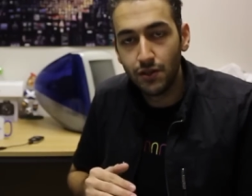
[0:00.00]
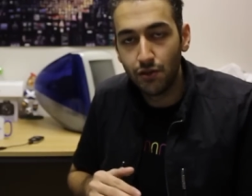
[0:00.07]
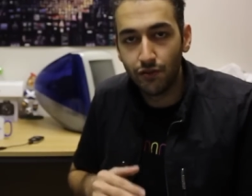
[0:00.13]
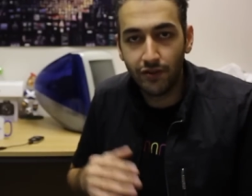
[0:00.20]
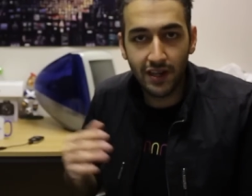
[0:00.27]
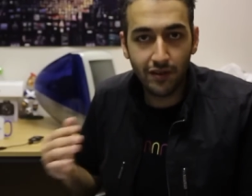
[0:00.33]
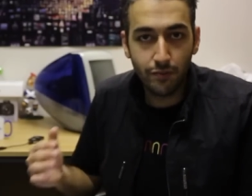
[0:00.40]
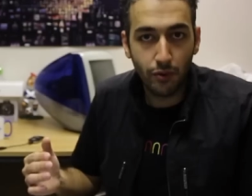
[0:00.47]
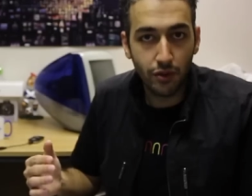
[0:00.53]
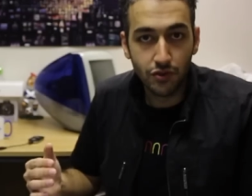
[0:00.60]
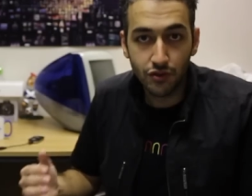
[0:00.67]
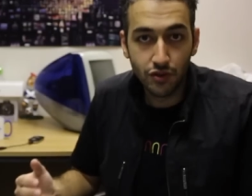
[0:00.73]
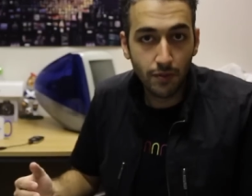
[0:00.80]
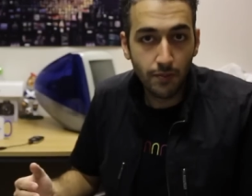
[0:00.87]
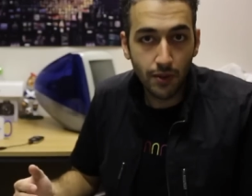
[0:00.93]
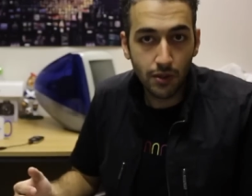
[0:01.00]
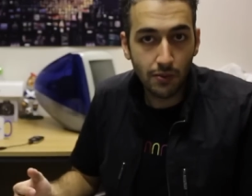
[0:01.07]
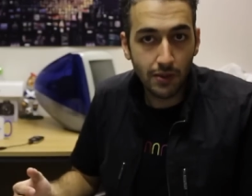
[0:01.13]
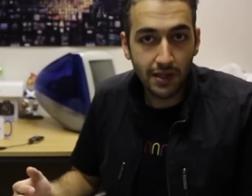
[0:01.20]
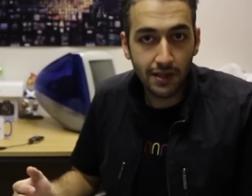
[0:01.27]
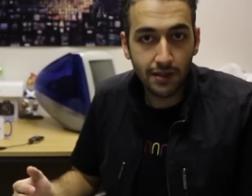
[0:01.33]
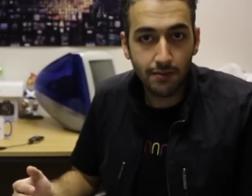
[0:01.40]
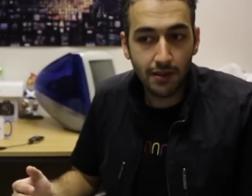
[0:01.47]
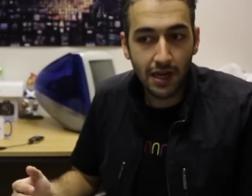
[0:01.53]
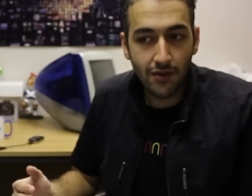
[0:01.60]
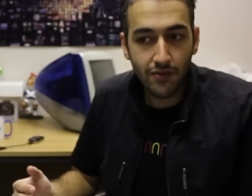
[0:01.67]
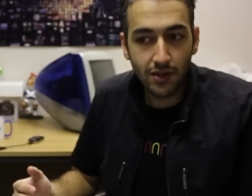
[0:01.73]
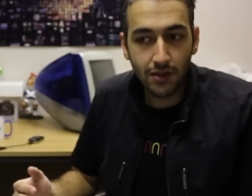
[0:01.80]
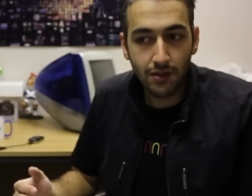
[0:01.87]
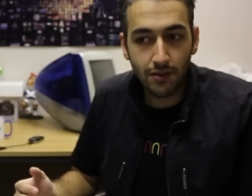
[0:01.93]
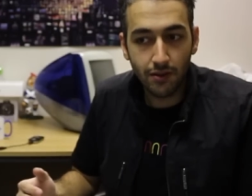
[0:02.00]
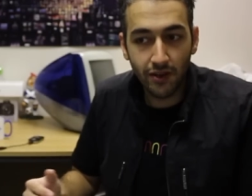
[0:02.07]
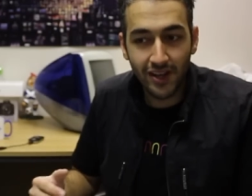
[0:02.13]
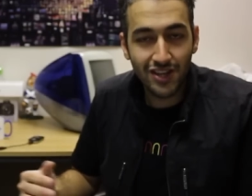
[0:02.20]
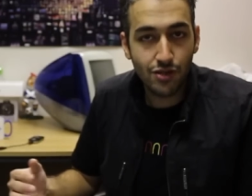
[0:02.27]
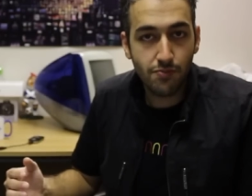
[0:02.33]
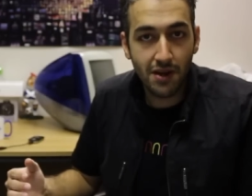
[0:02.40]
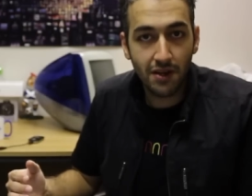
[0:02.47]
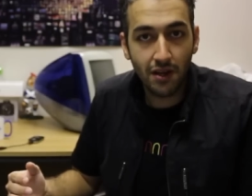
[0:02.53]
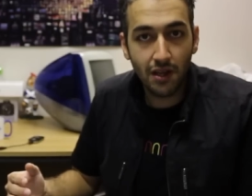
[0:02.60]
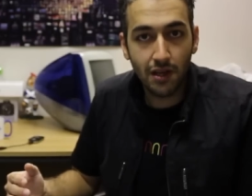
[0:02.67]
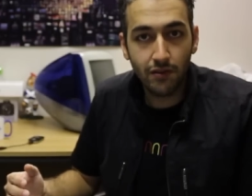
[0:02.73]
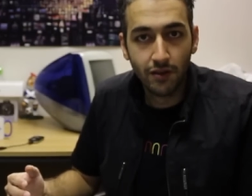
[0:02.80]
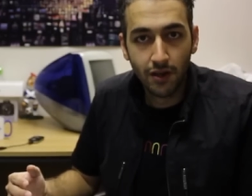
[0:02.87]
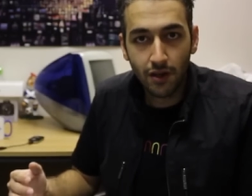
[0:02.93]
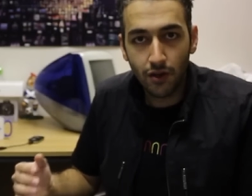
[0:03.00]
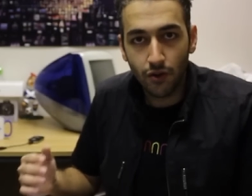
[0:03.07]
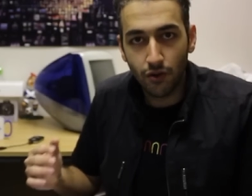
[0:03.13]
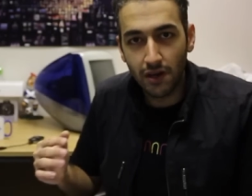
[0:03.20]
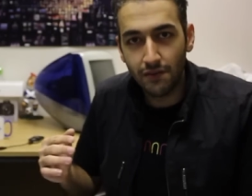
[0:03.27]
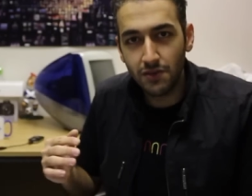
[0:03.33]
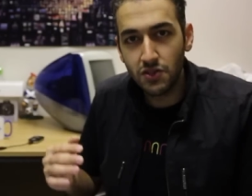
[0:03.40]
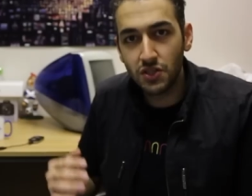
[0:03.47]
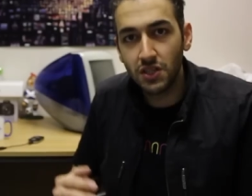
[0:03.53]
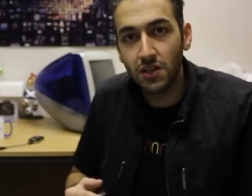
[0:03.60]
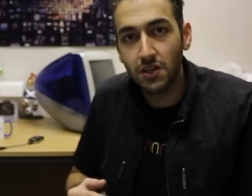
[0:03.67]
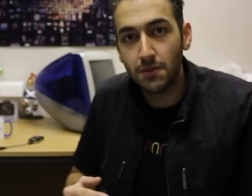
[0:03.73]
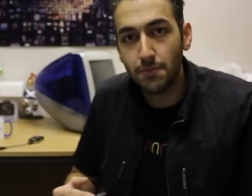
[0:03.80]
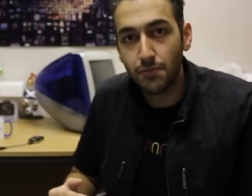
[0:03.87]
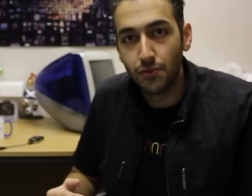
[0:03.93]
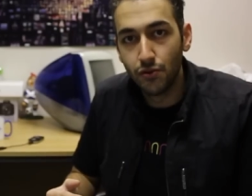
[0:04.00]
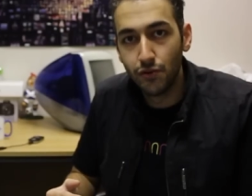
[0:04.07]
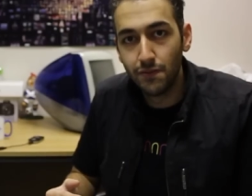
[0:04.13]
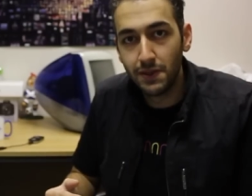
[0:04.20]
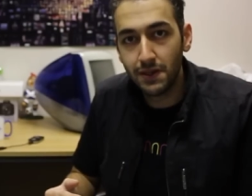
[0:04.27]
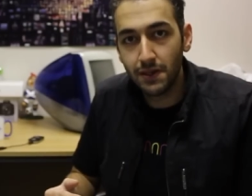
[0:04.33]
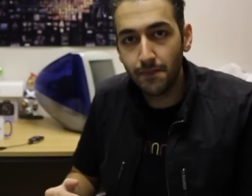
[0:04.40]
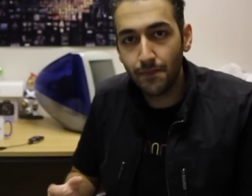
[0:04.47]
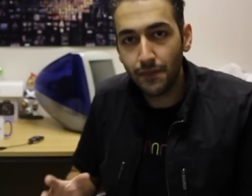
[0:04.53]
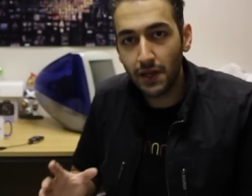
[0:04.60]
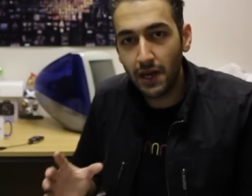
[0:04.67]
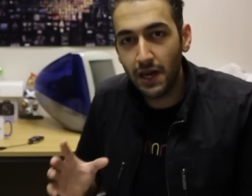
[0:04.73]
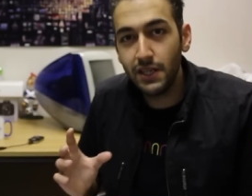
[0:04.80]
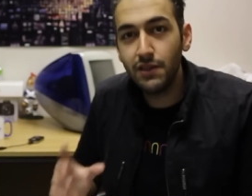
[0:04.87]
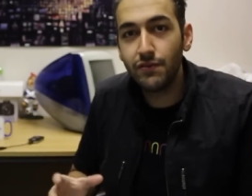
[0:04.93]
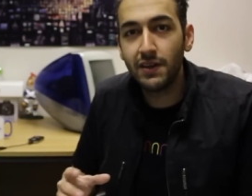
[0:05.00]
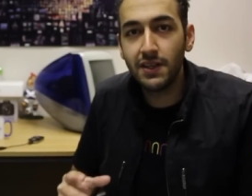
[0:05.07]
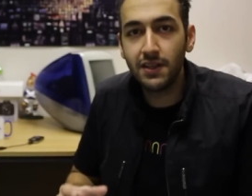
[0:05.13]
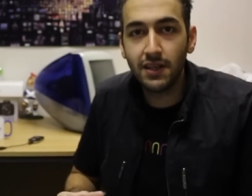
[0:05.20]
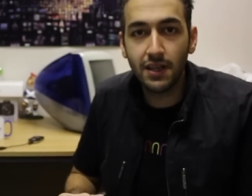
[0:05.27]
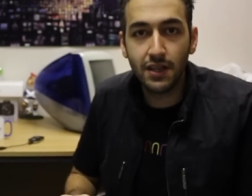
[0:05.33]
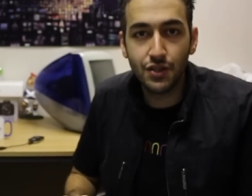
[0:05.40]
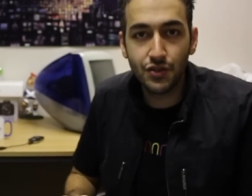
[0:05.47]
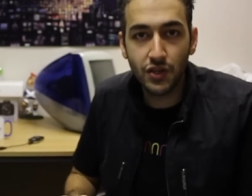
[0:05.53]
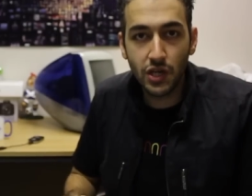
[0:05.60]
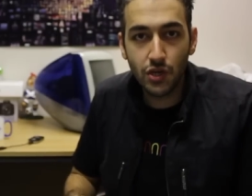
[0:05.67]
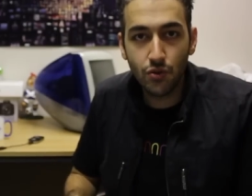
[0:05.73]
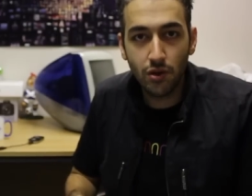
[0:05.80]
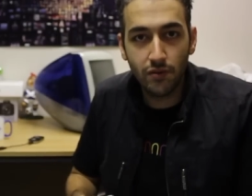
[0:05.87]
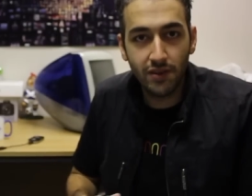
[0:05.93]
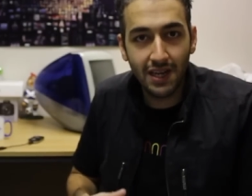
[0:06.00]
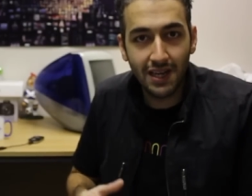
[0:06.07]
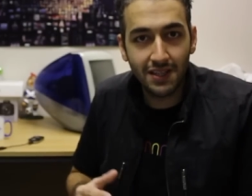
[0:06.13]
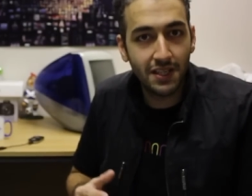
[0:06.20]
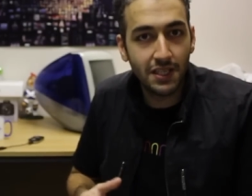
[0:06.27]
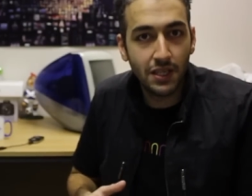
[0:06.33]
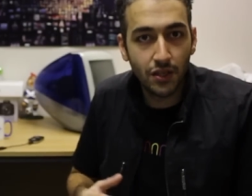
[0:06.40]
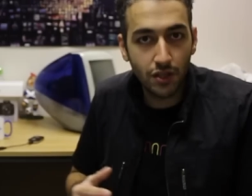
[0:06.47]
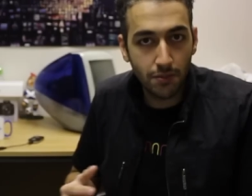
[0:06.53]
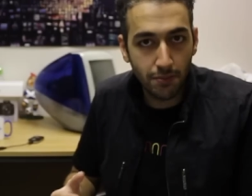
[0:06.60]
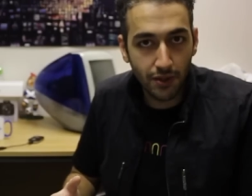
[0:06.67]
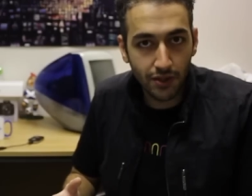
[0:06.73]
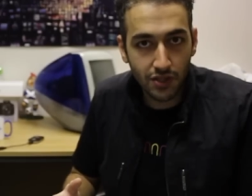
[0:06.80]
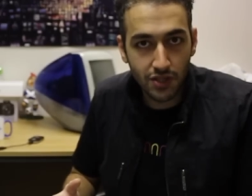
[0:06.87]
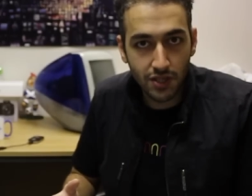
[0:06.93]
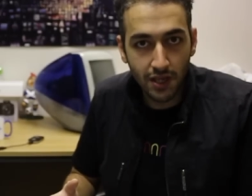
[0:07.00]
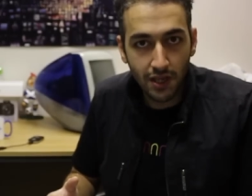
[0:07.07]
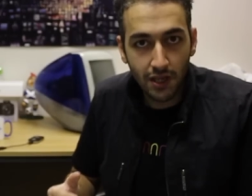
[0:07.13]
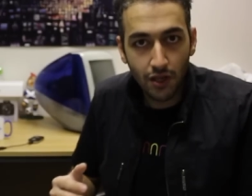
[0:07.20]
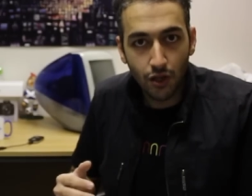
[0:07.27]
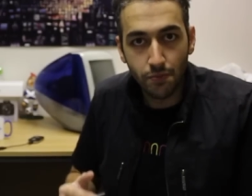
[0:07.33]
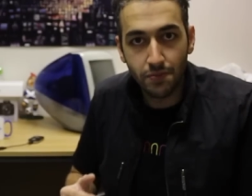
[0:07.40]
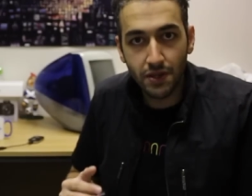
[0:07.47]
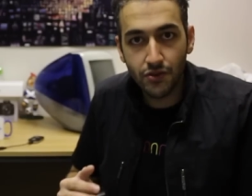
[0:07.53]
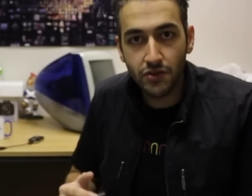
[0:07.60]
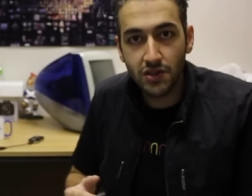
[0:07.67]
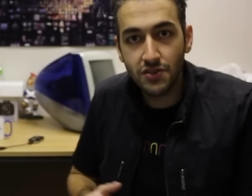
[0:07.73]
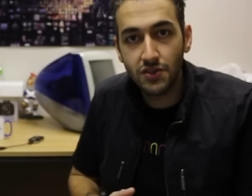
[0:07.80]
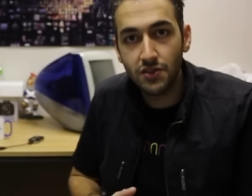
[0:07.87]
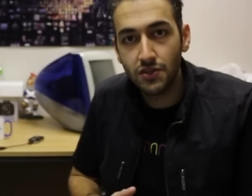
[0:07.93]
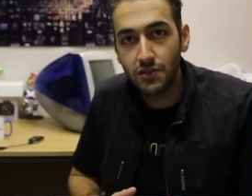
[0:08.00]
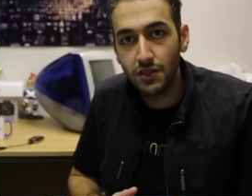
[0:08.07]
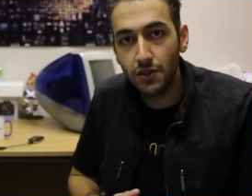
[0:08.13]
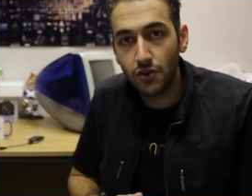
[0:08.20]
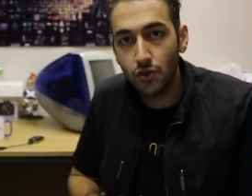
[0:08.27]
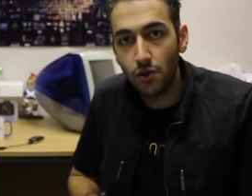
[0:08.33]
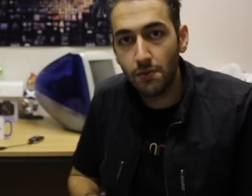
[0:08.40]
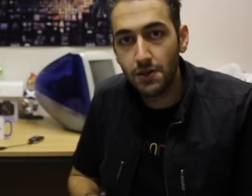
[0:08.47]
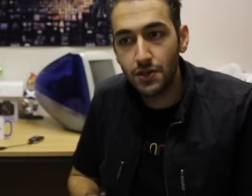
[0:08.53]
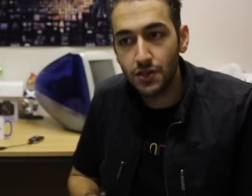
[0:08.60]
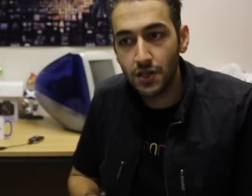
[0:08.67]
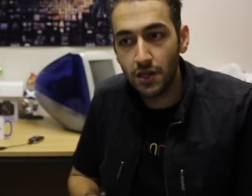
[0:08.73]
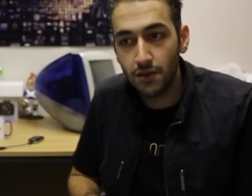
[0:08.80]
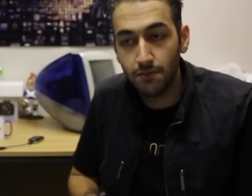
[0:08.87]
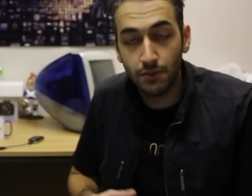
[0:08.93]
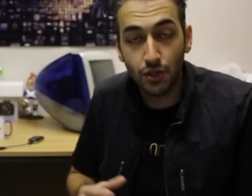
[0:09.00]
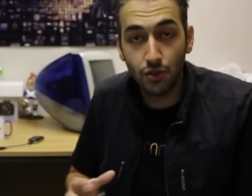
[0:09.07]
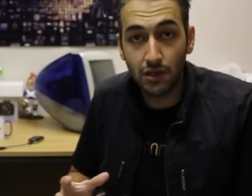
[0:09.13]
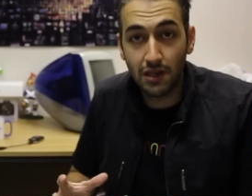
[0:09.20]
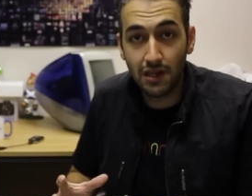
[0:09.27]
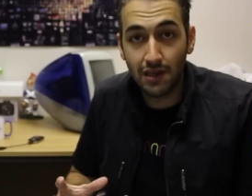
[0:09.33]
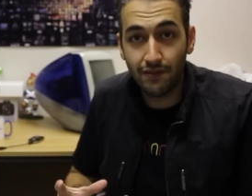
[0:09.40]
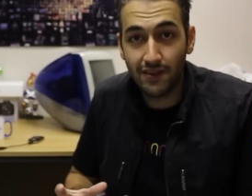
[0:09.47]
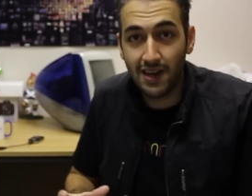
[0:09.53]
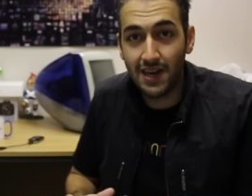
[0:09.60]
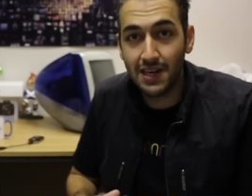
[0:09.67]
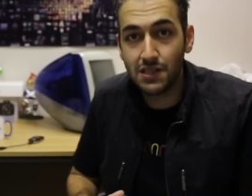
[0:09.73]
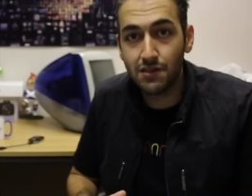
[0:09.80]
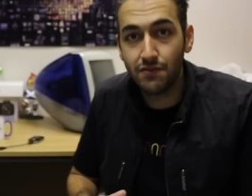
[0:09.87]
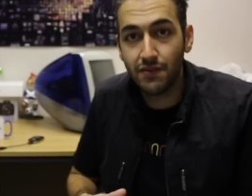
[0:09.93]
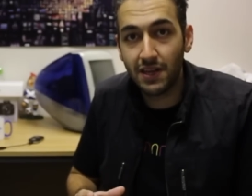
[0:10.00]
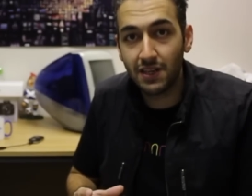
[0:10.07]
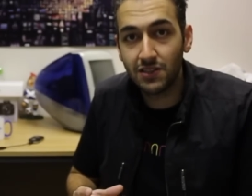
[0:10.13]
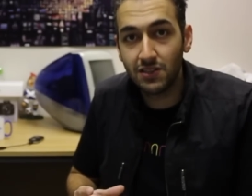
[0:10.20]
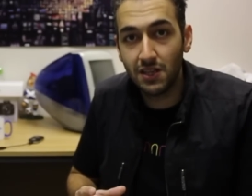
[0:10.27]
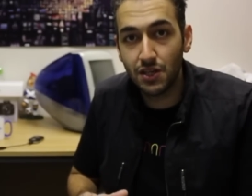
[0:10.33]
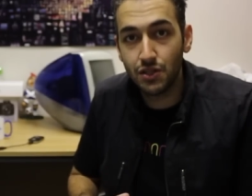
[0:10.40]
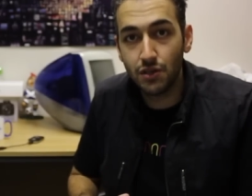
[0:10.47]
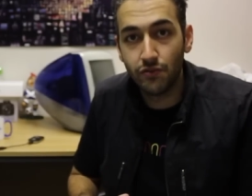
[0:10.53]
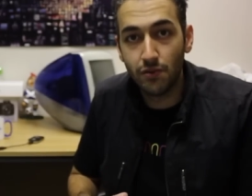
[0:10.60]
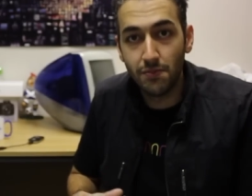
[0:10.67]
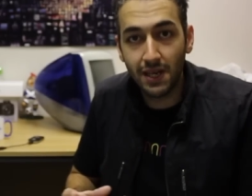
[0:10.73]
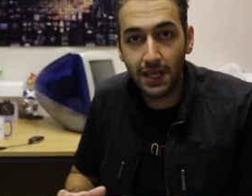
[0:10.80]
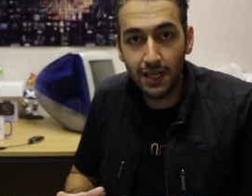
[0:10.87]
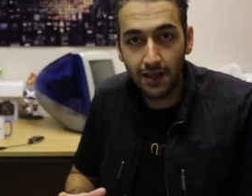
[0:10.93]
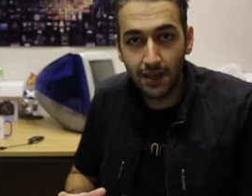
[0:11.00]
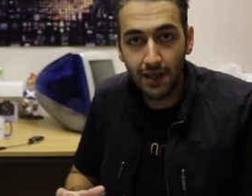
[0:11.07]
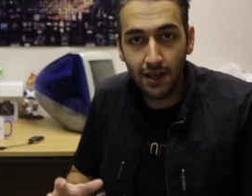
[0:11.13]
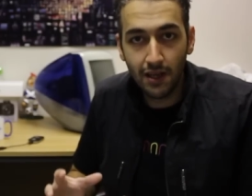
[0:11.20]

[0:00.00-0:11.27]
to five point oh point one and having less battery life, or have you seen an improvement? How are you finding it in general? Have you had any other bugs? It'd be interesting to see in the comments, you know, if it has fixed the issue for many.